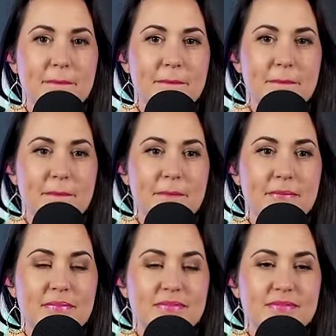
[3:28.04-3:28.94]

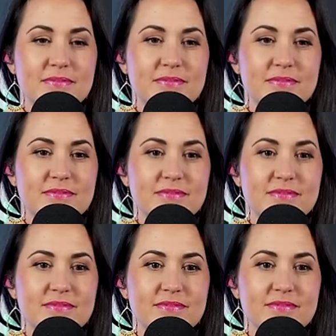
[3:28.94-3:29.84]

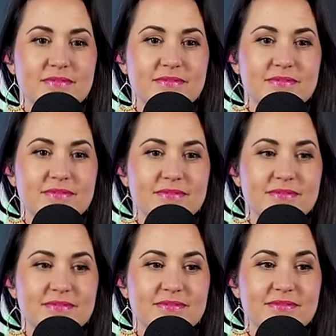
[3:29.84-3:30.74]

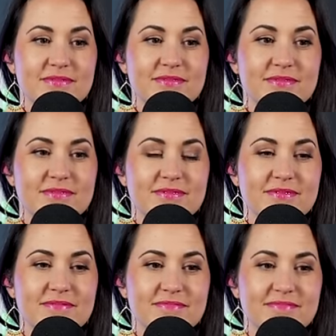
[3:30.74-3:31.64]
This person isn't speaking.